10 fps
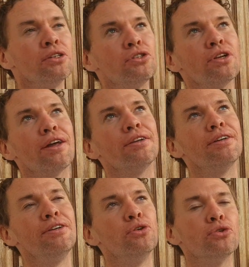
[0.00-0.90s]

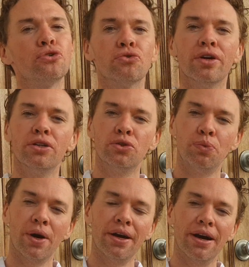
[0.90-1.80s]
Sanity, your strange
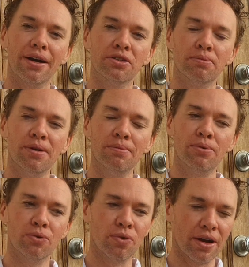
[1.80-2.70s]
way has me
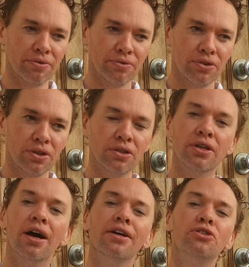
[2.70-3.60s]
bereft,
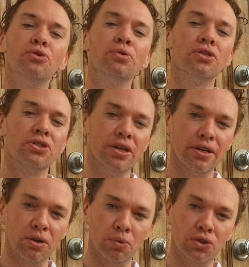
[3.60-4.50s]
tied to a
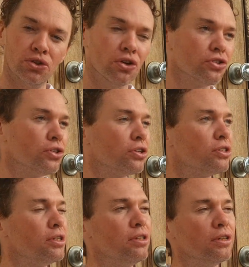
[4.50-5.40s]
seal which does not
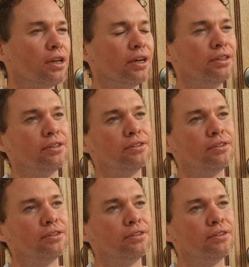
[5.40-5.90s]
see the light.